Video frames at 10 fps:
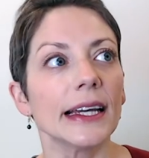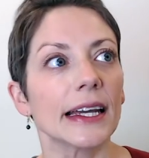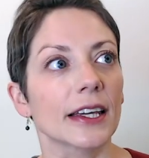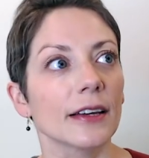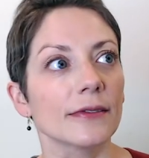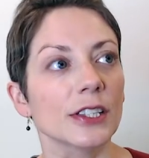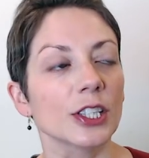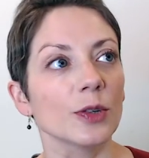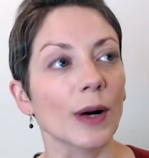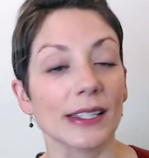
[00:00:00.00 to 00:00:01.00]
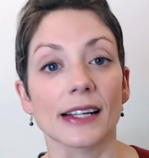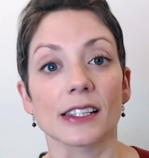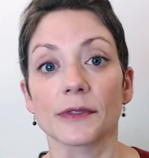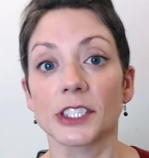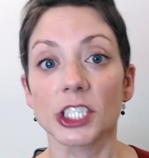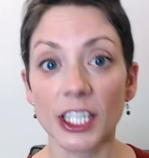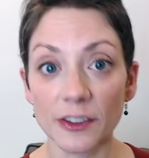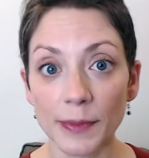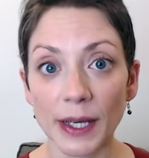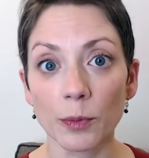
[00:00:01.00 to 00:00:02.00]
It gives you a sense of
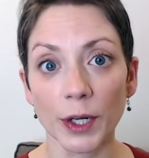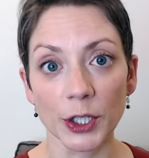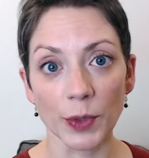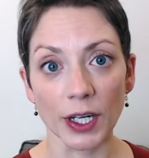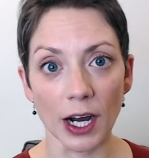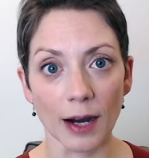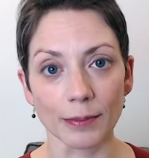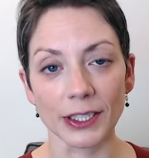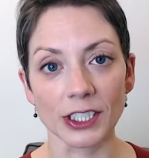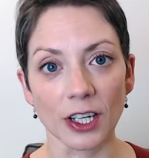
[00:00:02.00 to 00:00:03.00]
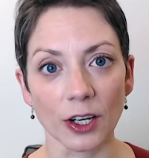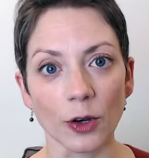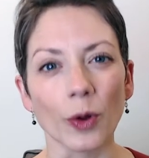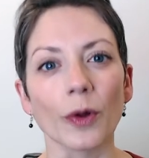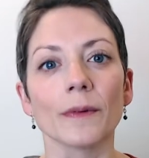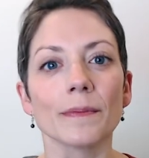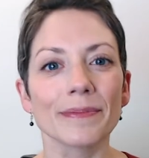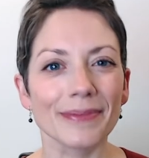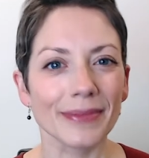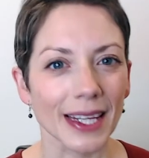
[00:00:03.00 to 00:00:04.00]
achievement when you accomplish a goal.
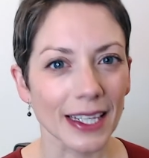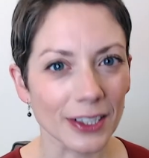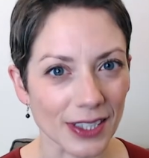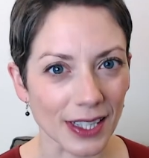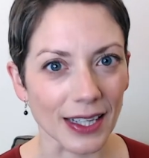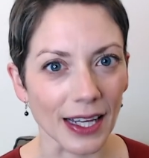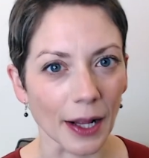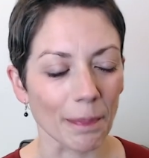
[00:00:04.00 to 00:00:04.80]
Here's the thing